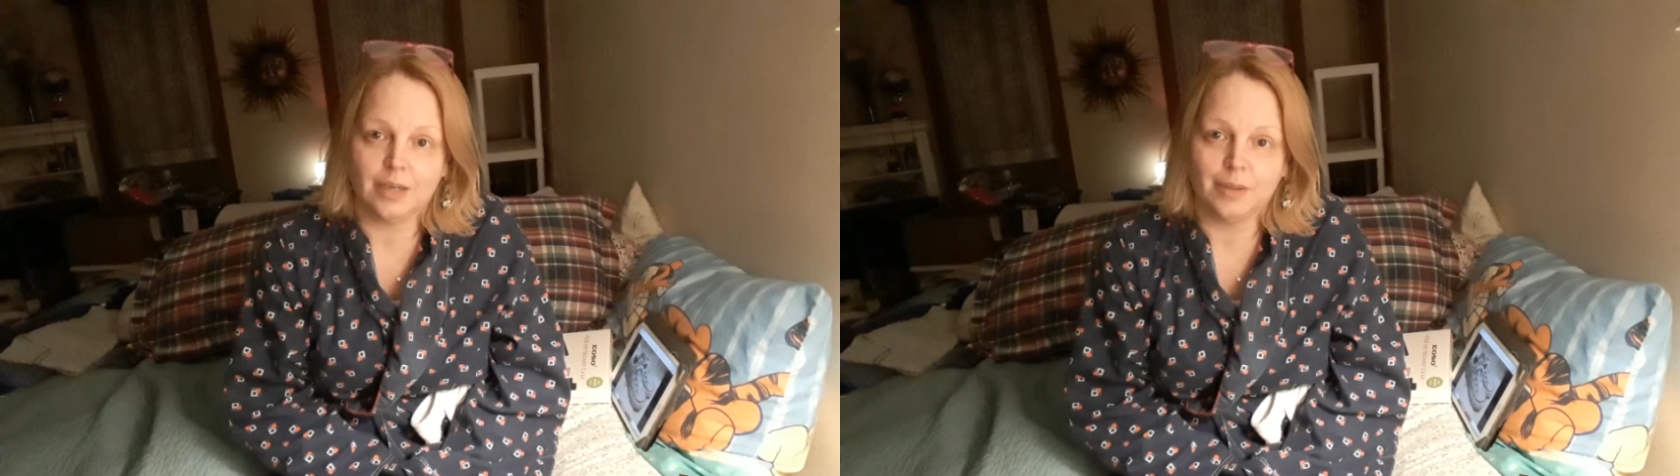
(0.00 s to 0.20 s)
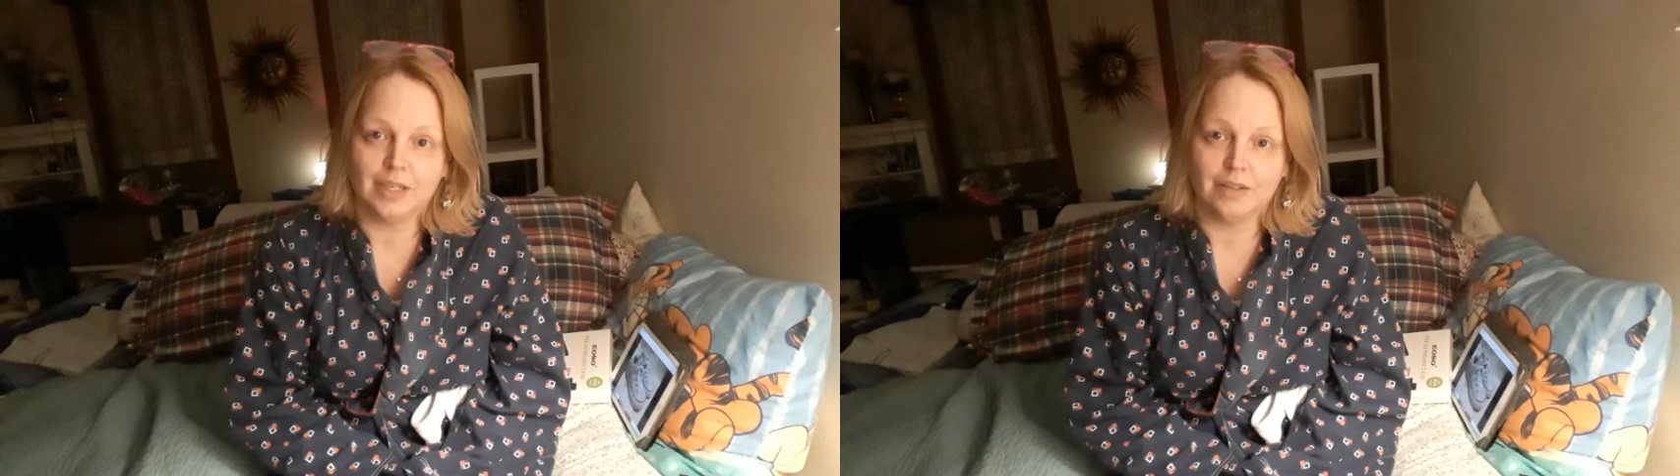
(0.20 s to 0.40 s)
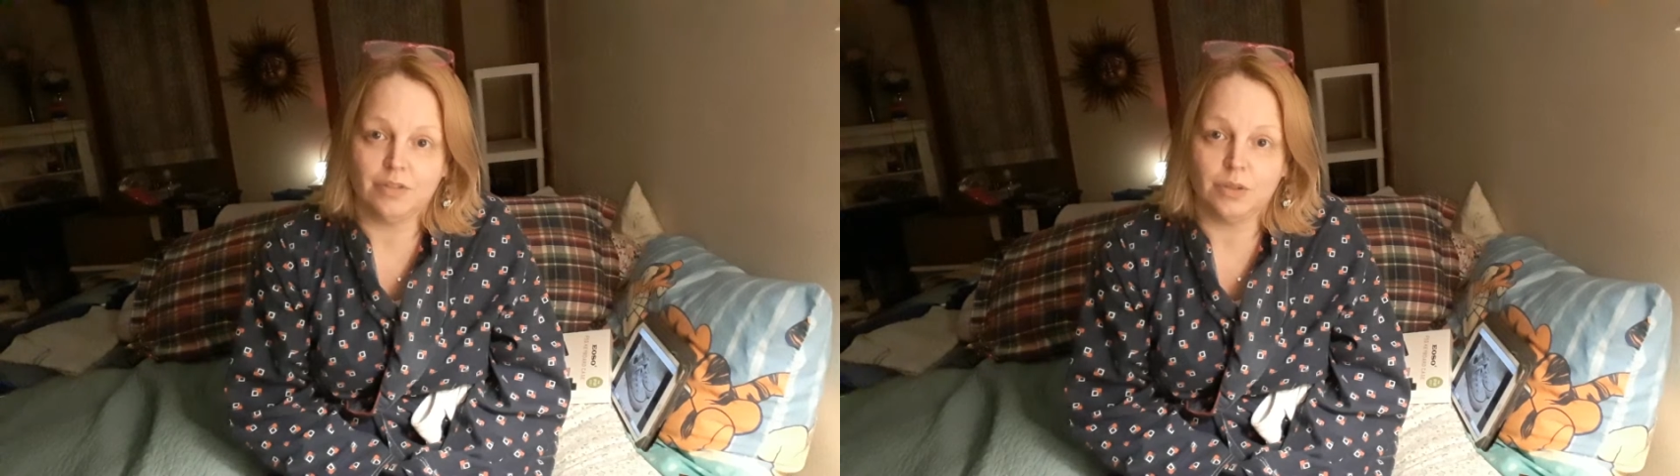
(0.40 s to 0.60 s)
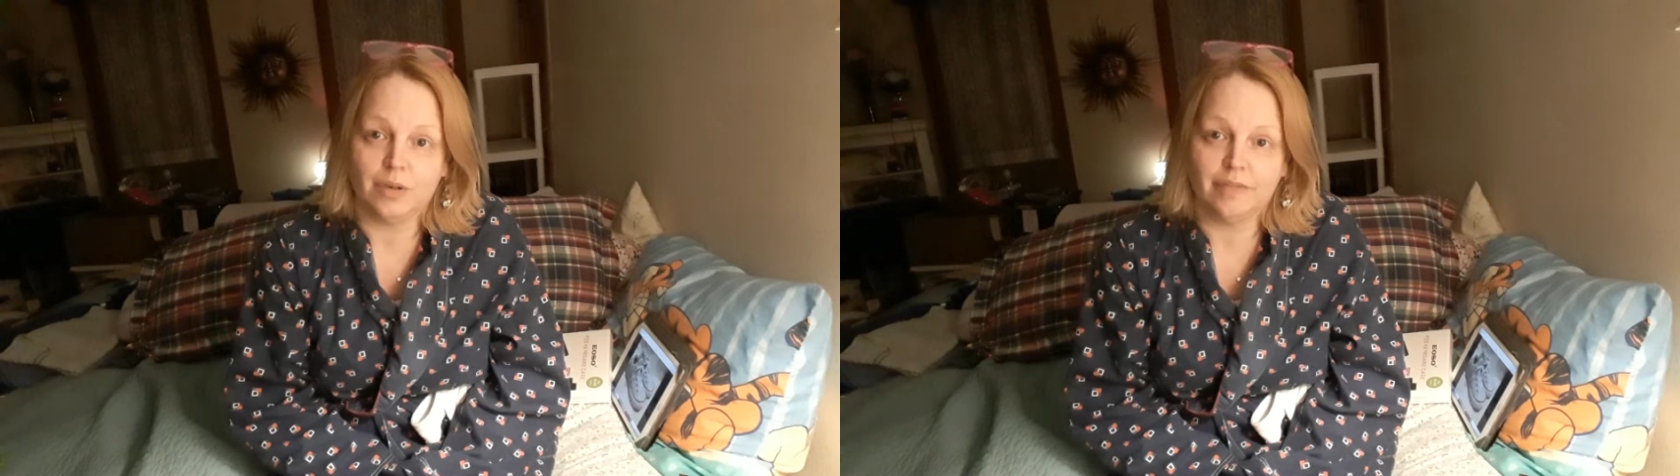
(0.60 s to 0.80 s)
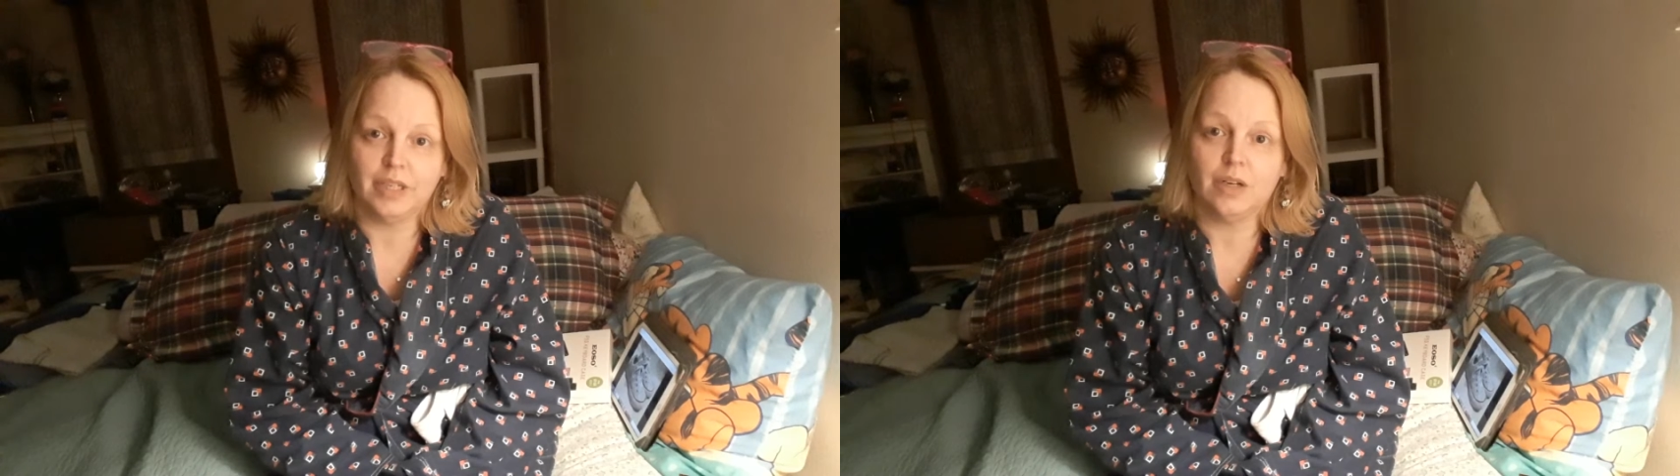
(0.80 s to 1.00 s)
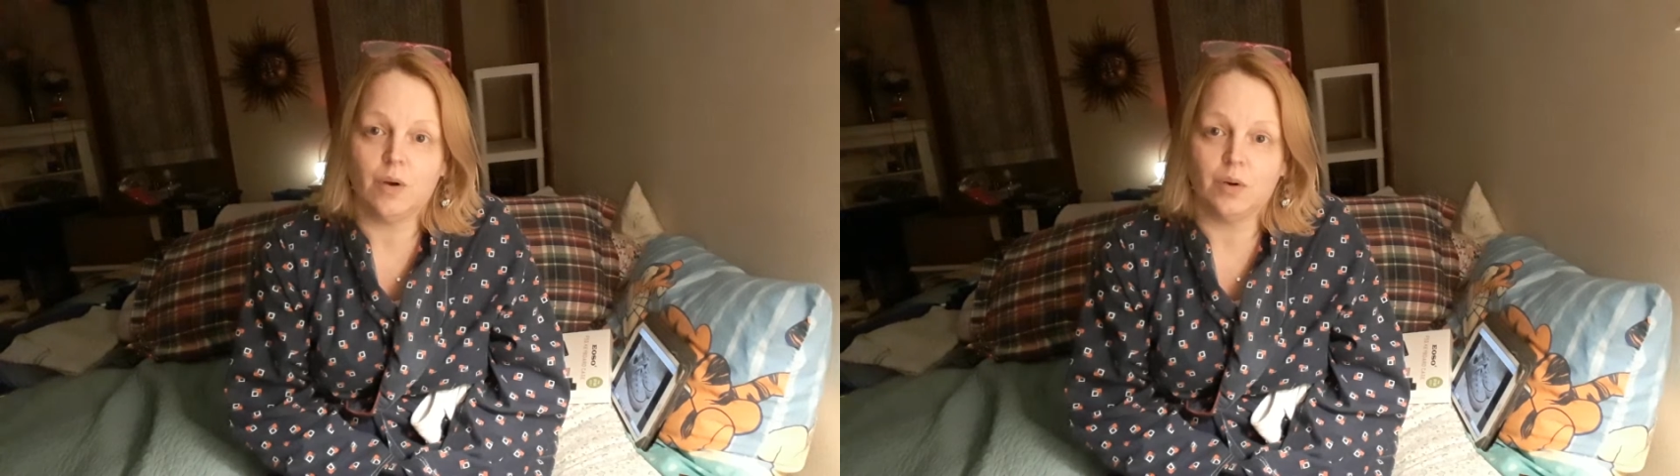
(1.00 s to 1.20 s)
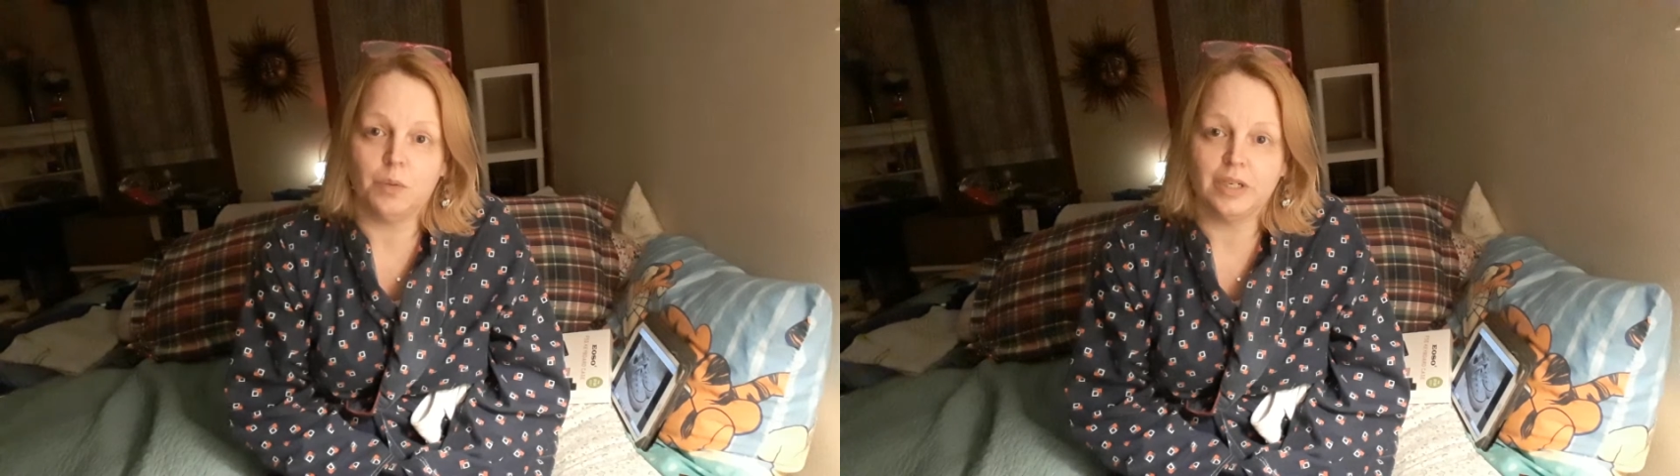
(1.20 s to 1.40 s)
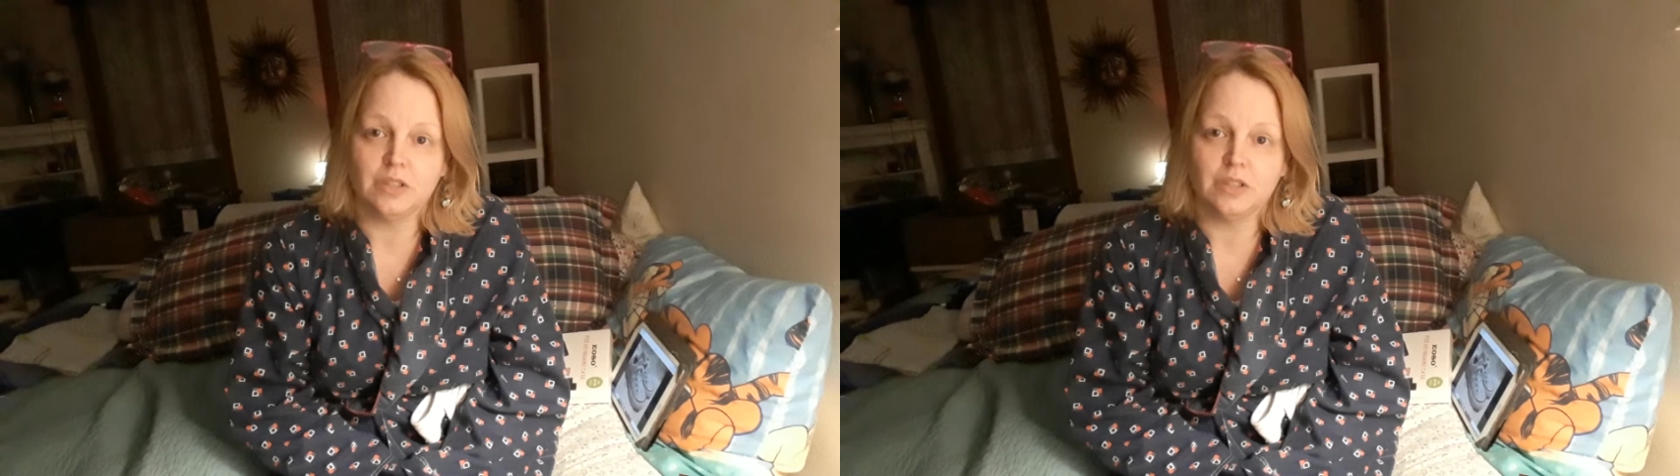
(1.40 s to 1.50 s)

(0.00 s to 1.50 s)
would give you a video on what